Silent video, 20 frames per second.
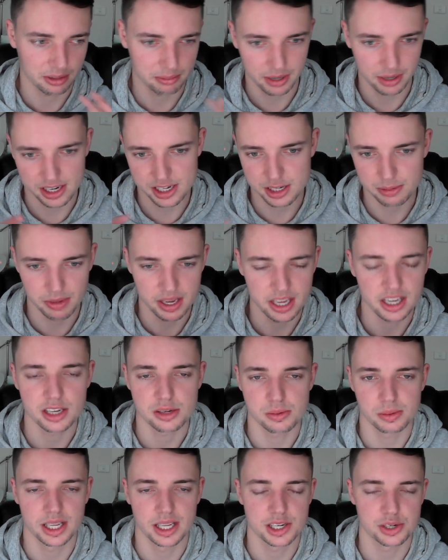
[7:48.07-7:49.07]
by
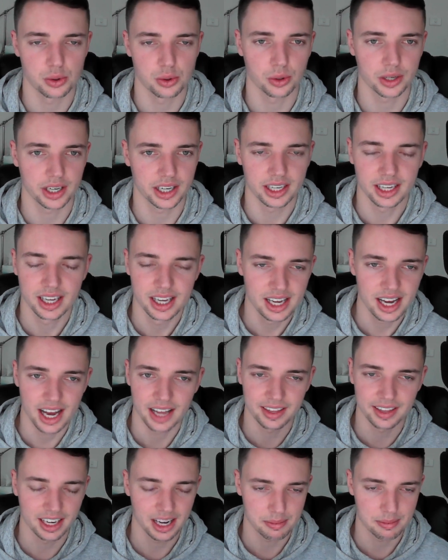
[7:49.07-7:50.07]
speakers when they're talking,
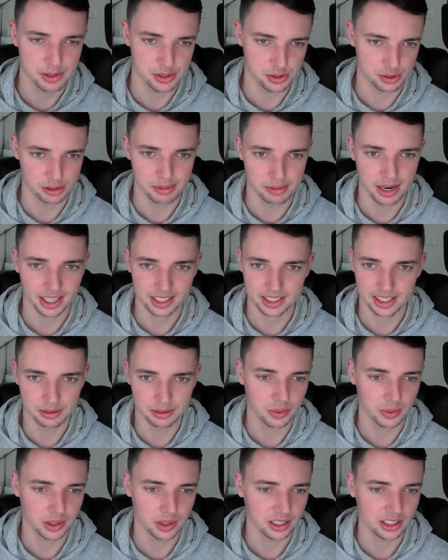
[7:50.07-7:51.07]
and that happens automatically
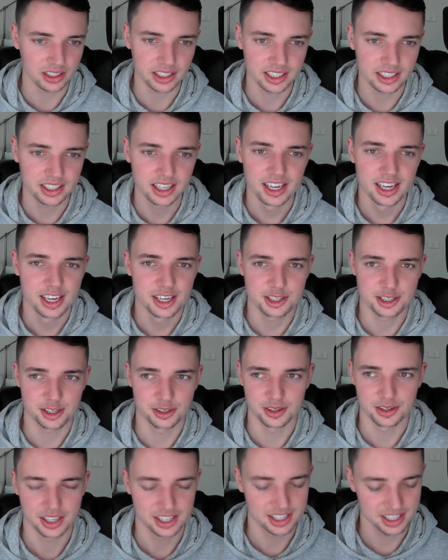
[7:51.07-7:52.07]
with one click. So
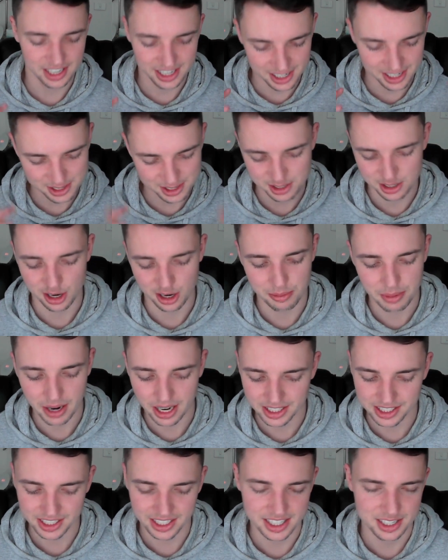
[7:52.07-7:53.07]
it does so
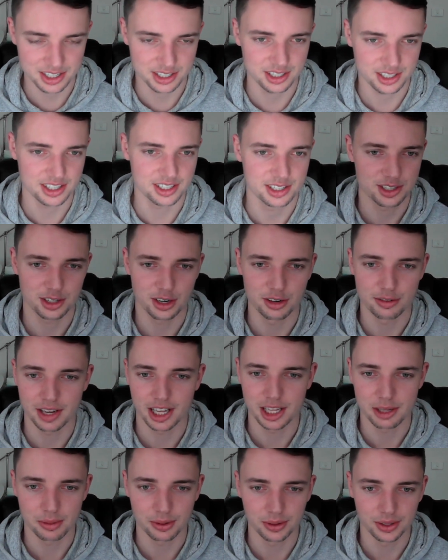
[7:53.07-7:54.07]
much, and it's so
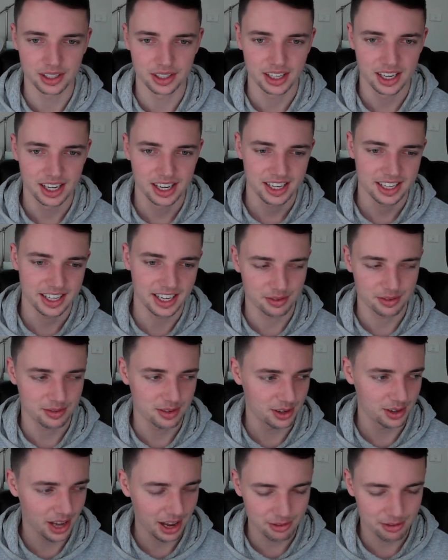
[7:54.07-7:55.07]
valuable. And yeah,
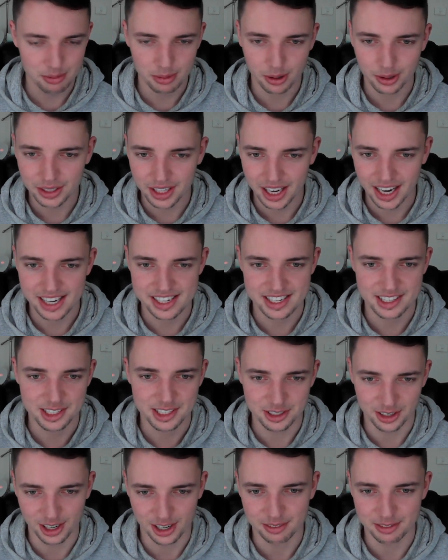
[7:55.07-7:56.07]
if you have a podcast and
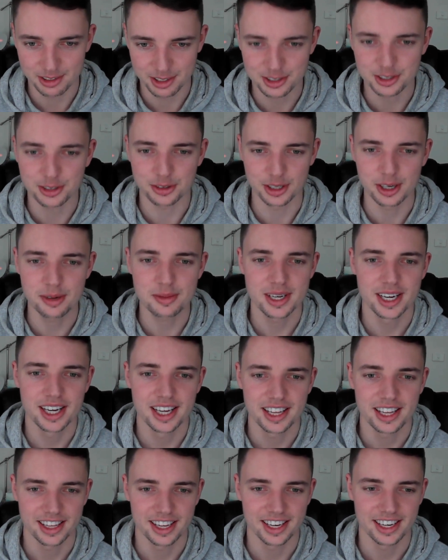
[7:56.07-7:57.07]
you don't have Descript,
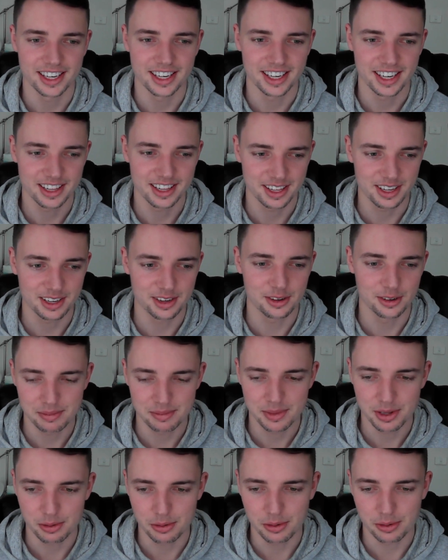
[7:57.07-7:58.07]
then I think
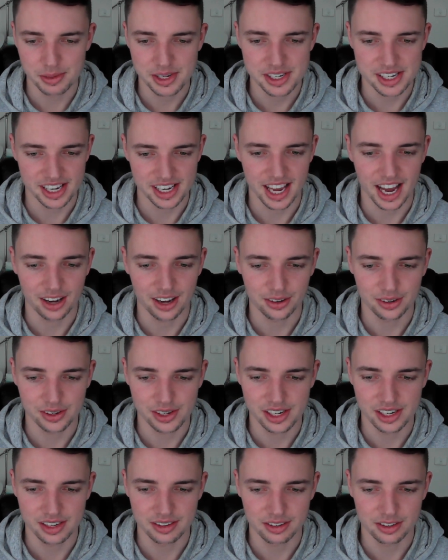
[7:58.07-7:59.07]
you are missing out
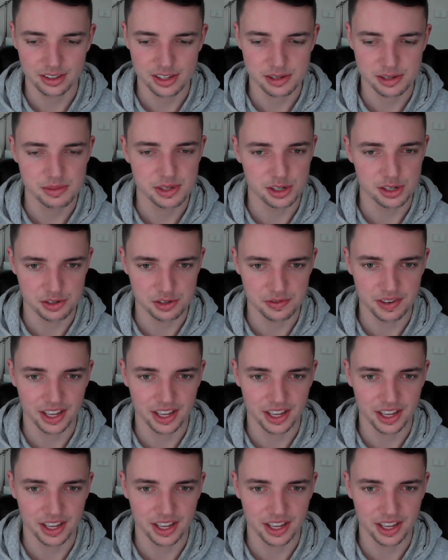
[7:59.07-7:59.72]
on some serious